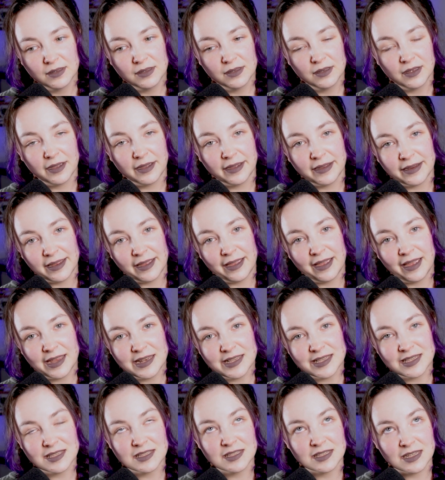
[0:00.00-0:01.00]
I had
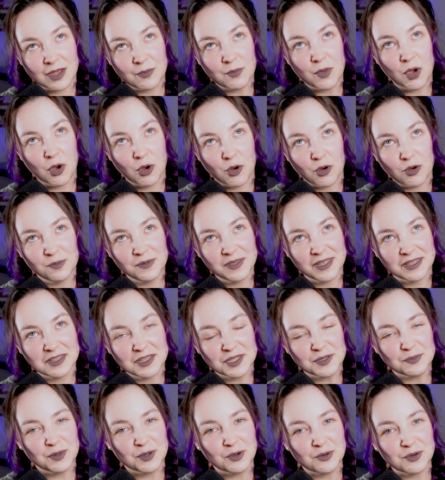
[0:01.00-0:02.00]
some hope that this
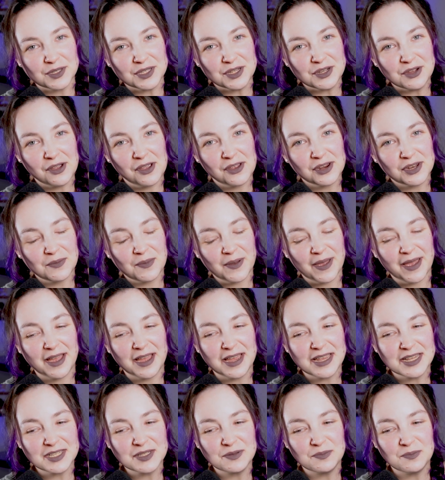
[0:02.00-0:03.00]
bill wasn't going to
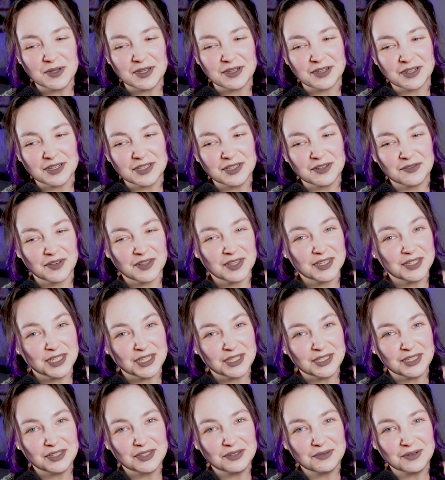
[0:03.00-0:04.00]
pass because of all the
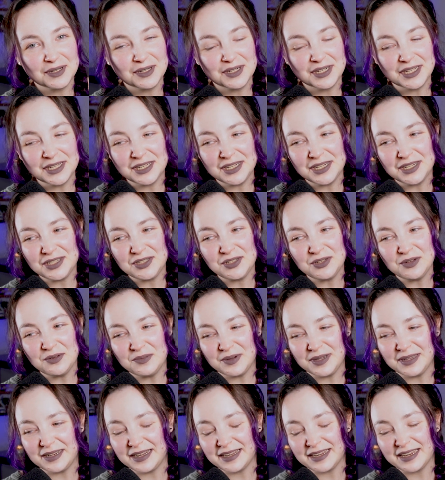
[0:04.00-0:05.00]
details we're going to get into,
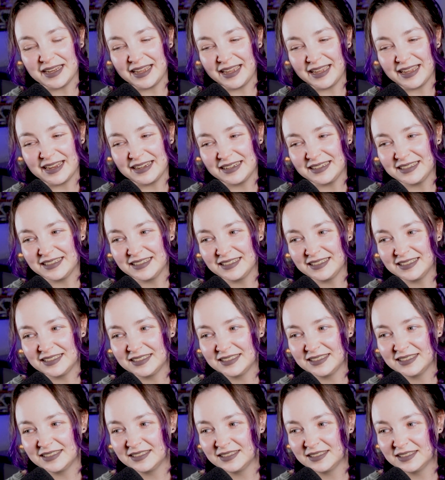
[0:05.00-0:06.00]
but I
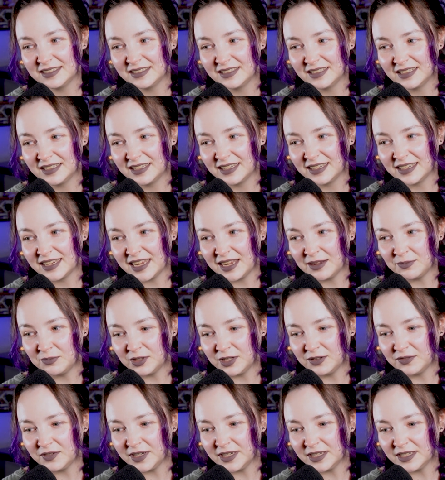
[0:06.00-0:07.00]
can't
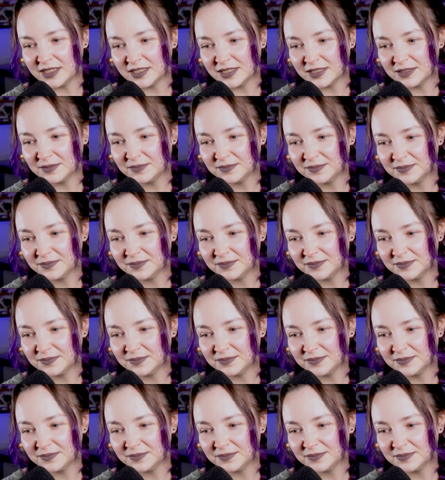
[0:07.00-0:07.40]
believe it is.